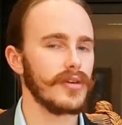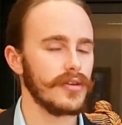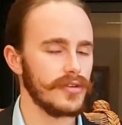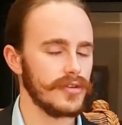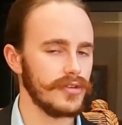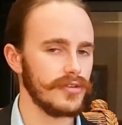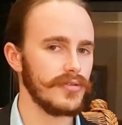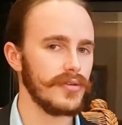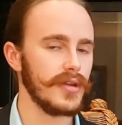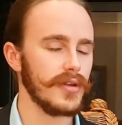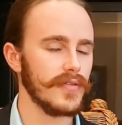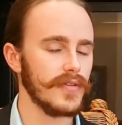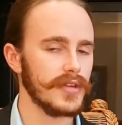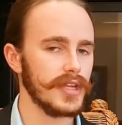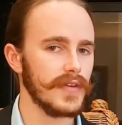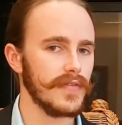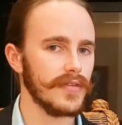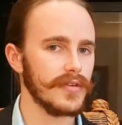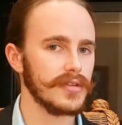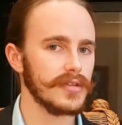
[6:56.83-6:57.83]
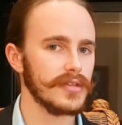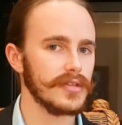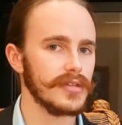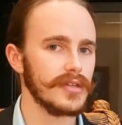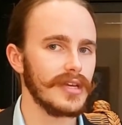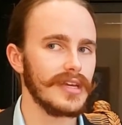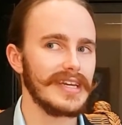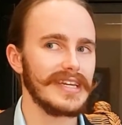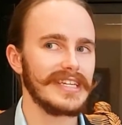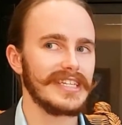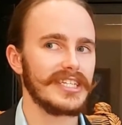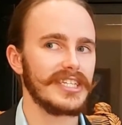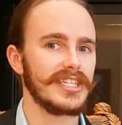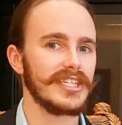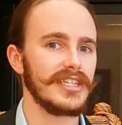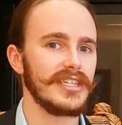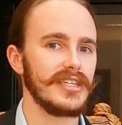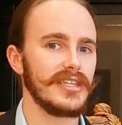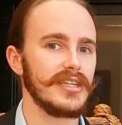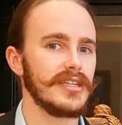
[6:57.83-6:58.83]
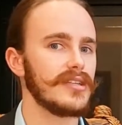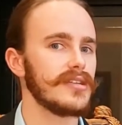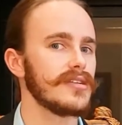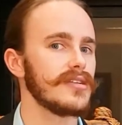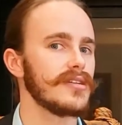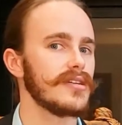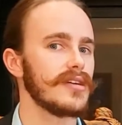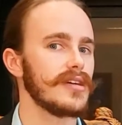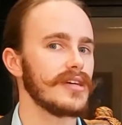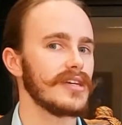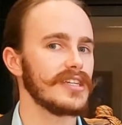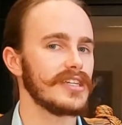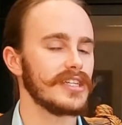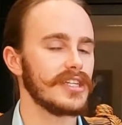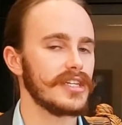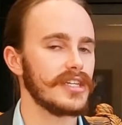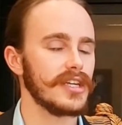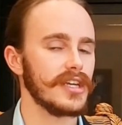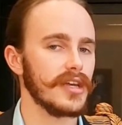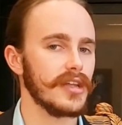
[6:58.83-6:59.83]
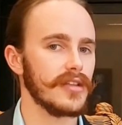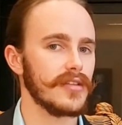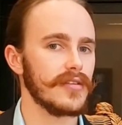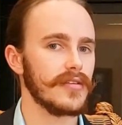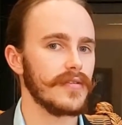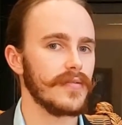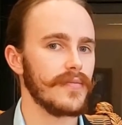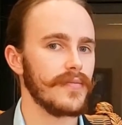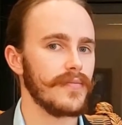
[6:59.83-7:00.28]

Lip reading: Do you hear the difference? Sheet, shit.